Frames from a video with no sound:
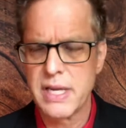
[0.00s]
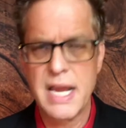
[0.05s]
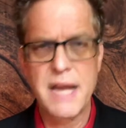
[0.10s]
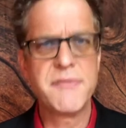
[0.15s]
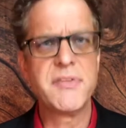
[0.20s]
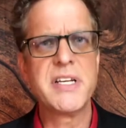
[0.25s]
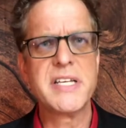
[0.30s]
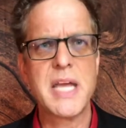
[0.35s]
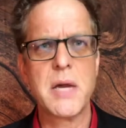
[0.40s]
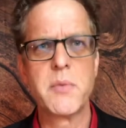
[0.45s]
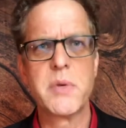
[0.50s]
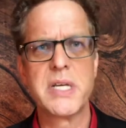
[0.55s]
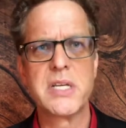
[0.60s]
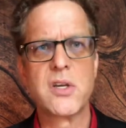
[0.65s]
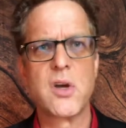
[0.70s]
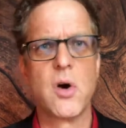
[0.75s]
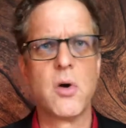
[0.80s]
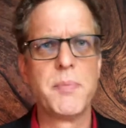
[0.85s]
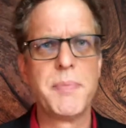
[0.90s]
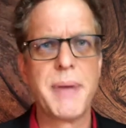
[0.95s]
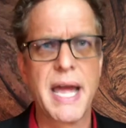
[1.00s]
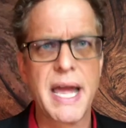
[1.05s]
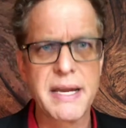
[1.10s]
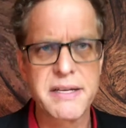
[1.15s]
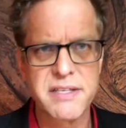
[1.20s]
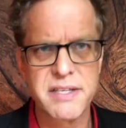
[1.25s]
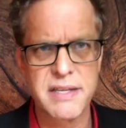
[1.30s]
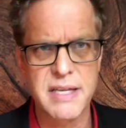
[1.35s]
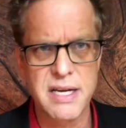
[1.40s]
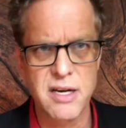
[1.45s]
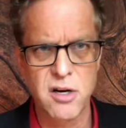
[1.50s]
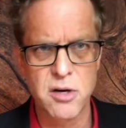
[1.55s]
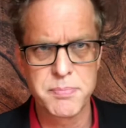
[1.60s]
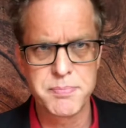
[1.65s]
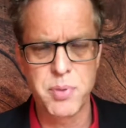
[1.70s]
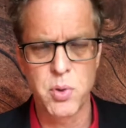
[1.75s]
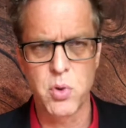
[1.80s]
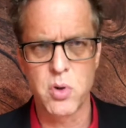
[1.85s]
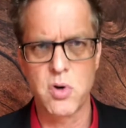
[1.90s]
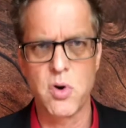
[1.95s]
Every day we'd go back to the
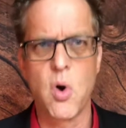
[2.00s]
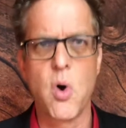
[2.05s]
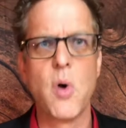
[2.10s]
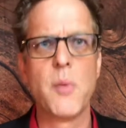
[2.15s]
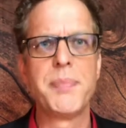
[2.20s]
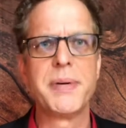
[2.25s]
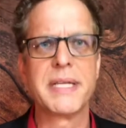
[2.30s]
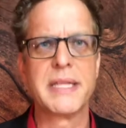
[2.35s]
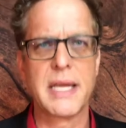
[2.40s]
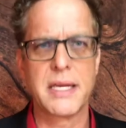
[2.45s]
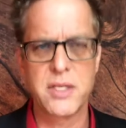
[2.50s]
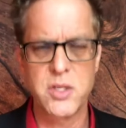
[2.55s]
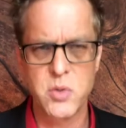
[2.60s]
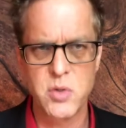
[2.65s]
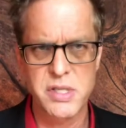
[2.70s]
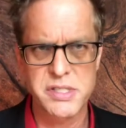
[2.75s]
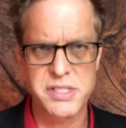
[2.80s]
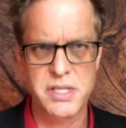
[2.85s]
airport hoping that U.S.